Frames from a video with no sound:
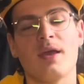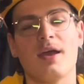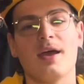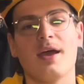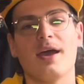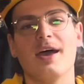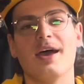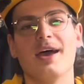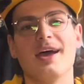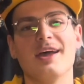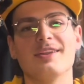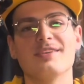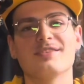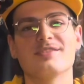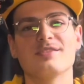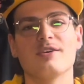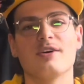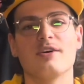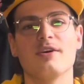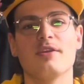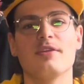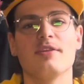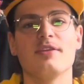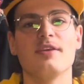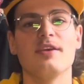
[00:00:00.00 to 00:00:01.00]
And
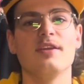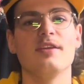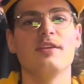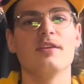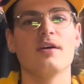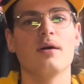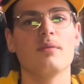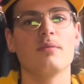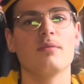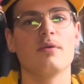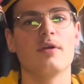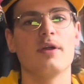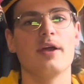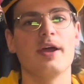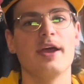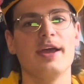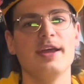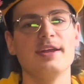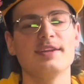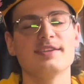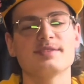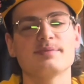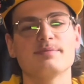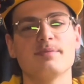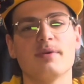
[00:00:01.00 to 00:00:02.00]
on the number
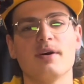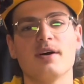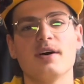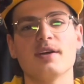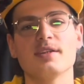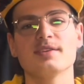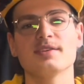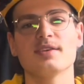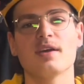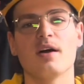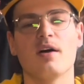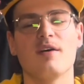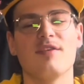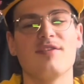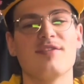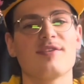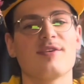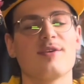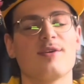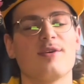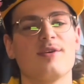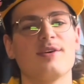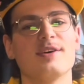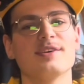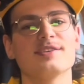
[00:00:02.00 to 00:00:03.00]
8 spot, of
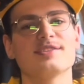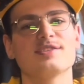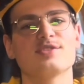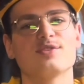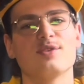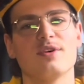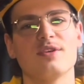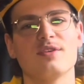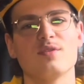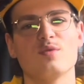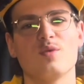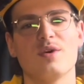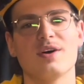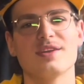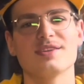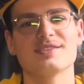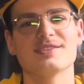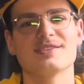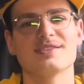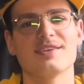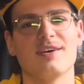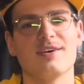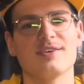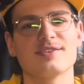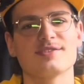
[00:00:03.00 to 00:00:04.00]
course, Jordan
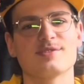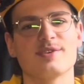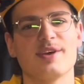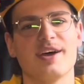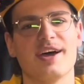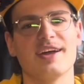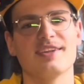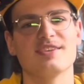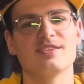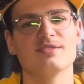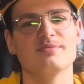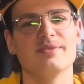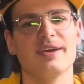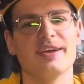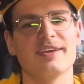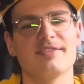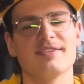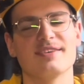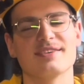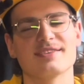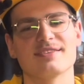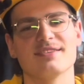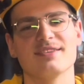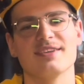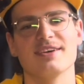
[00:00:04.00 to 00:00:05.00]
1s also had to make
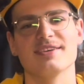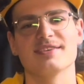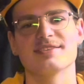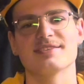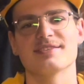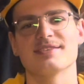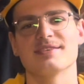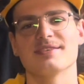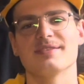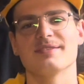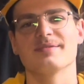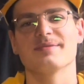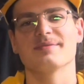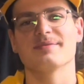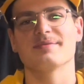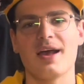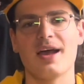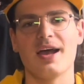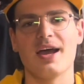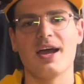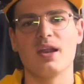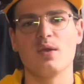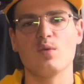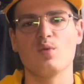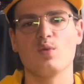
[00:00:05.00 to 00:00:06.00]
this list.
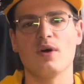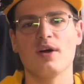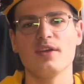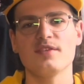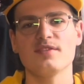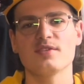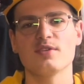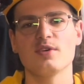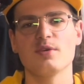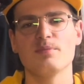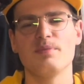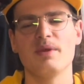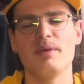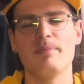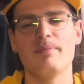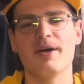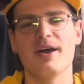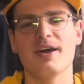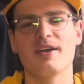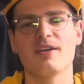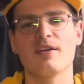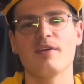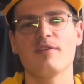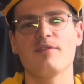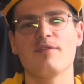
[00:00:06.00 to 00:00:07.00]
And what could be
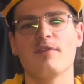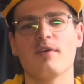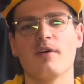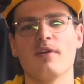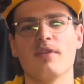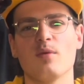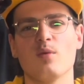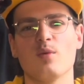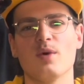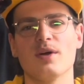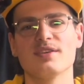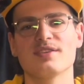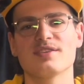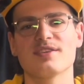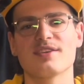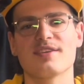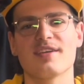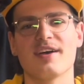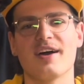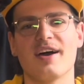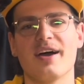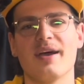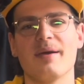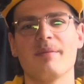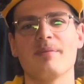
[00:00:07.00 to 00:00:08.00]
better for the
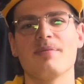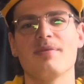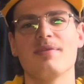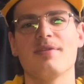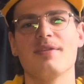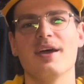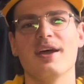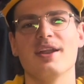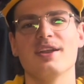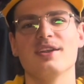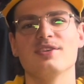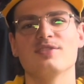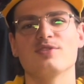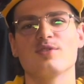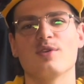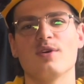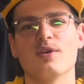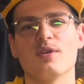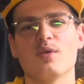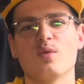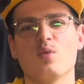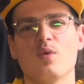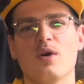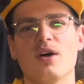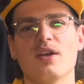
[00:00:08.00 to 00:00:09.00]
wintertime than
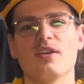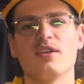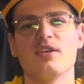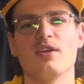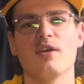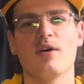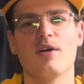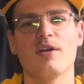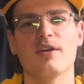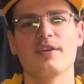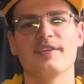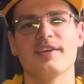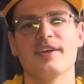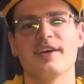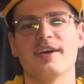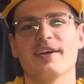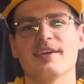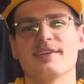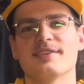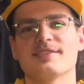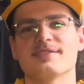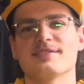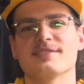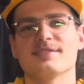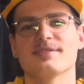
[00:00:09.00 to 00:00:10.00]
Jordan 1
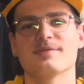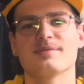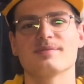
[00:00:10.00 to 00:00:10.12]
Gore-Tex?